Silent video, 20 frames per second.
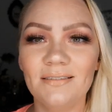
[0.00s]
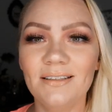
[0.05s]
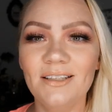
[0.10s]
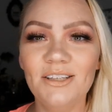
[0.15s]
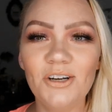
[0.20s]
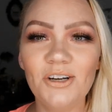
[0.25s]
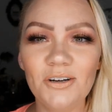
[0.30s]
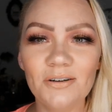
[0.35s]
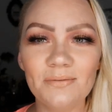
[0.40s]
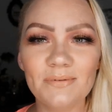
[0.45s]
You
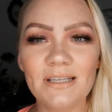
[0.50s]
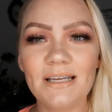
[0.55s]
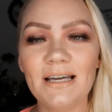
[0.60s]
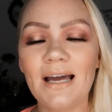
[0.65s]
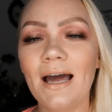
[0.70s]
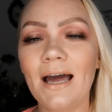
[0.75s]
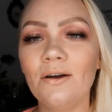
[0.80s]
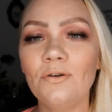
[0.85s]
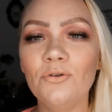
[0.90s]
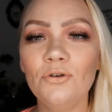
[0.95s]
know what I'm
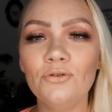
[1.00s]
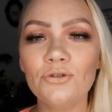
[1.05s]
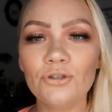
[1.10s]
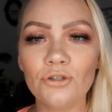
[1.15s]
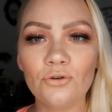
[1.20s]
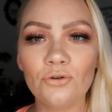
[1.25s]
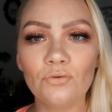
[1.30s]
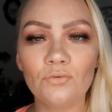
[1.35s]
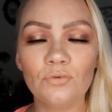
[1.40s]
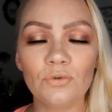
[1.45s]
saying? I
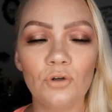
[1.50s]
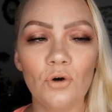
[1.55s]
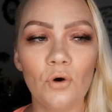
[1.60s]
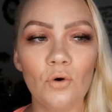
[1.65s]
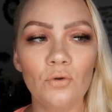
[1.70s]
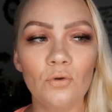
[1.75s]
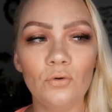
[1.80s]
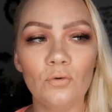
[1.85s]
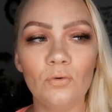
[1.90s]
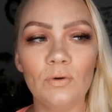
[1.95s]
usually don't
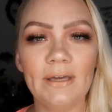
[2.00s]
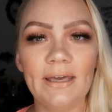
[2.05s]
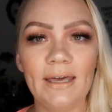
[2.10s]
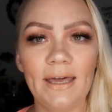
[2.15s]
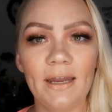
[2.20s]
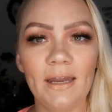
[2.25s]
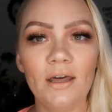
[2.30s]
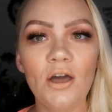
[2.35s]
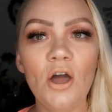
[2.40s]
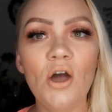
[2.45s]
go
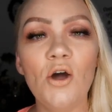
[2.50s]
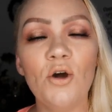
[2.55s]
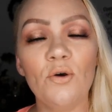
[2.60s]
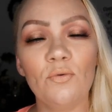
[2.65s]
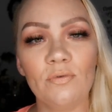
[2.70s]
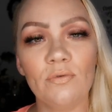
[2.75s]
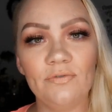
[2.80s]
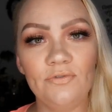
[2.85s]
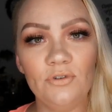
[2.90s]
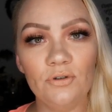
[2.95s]
get
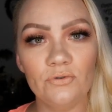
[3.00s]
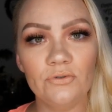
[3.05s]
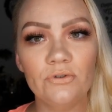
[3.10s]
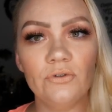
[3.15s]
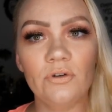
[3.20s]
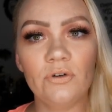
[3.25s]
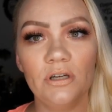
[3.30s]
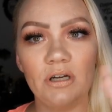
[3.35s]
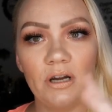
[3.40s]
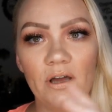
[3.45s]
reviews and
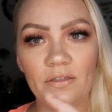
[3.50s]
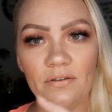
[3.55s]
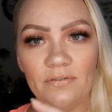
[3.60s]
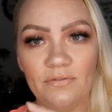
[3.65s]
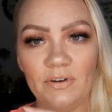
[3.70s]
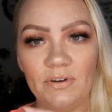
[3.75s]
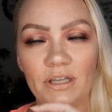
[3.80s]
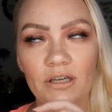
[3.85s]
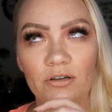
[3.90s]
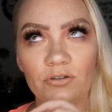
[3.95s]
look at other
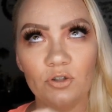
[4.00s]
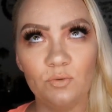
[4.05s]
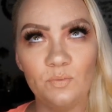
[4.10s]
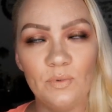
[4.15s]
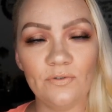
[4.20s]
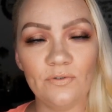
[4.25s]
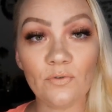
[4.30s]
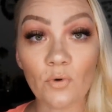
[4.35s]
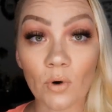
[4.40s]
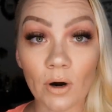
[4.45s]
videos
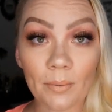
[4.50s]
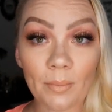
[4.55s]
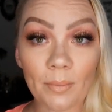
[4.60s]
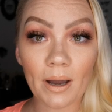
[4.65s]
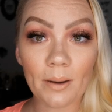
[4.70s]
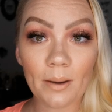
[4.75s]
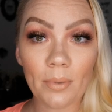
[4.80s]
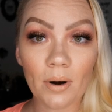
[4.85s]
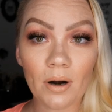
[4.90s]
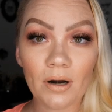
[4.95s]
before I
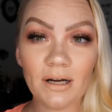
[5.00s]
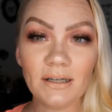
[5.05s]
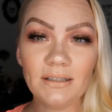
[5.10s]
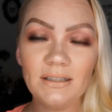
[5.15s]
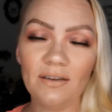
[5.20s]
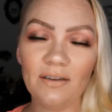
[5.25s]
a product.